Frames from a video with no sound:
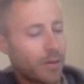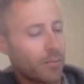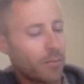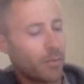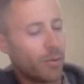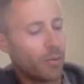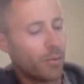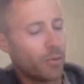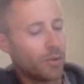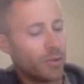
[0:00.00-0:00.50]

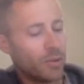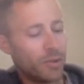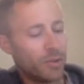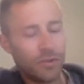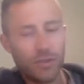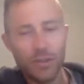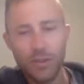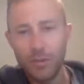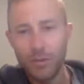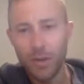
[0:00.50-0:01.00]
But when you're
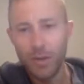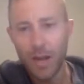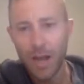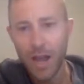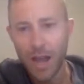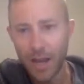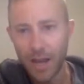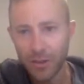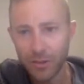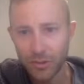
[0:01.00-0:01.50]
seeing what
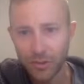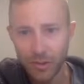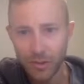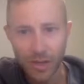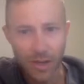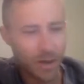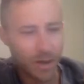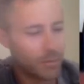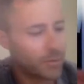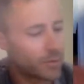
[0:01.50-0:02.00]
actually
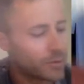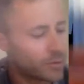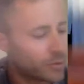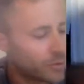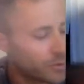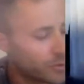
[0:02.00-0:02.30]
happens,